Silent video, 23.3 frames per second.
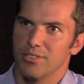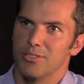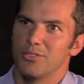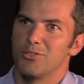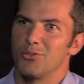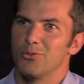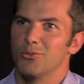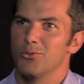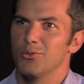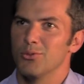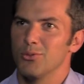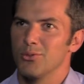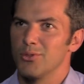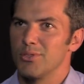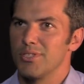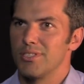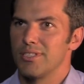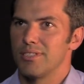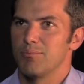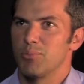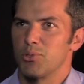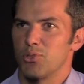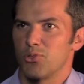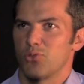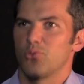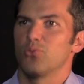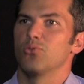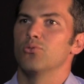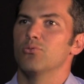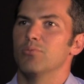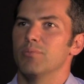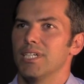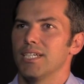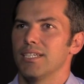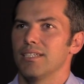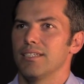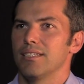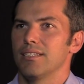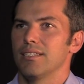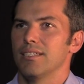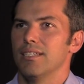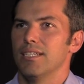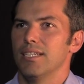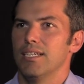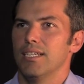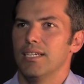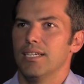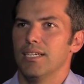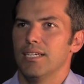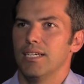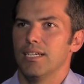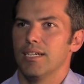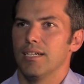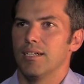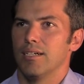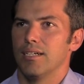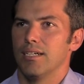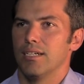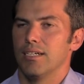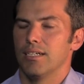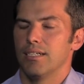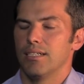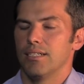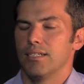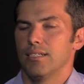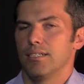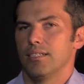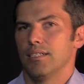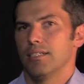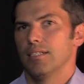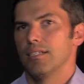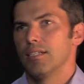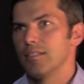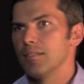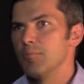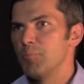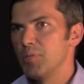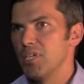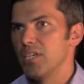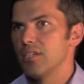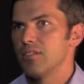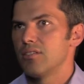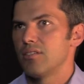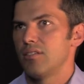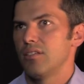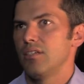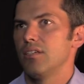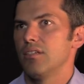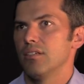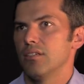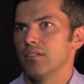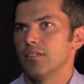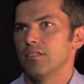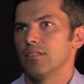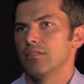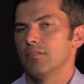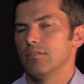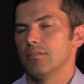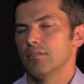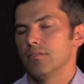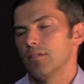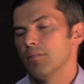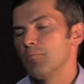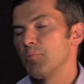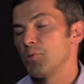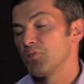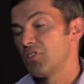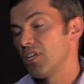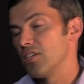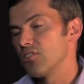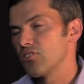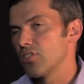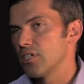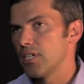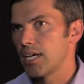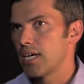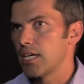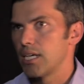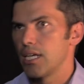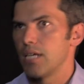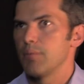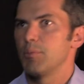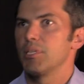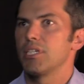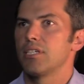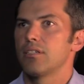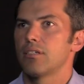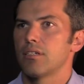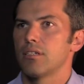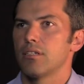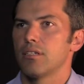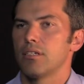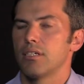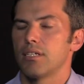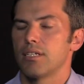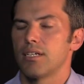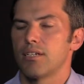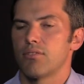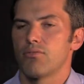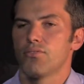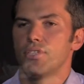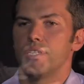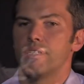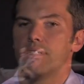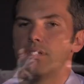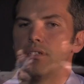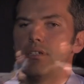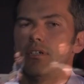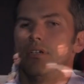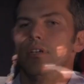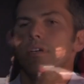to pursue my the PhD and potentially an academic career.